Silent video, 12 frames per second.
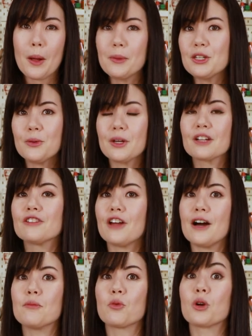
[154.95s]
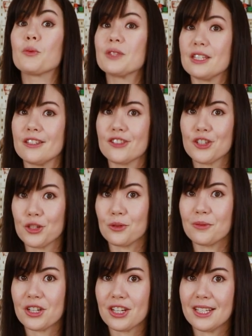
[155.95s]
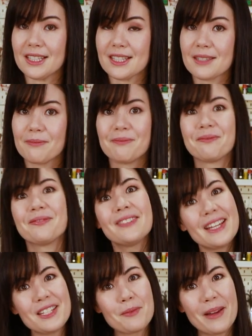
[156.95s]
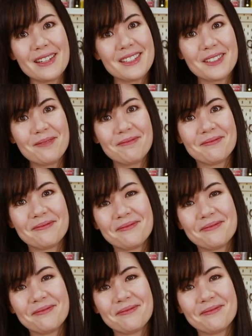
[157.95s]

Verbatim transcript: I'll be doing a lot more with these two machines. Thanks, Bantam!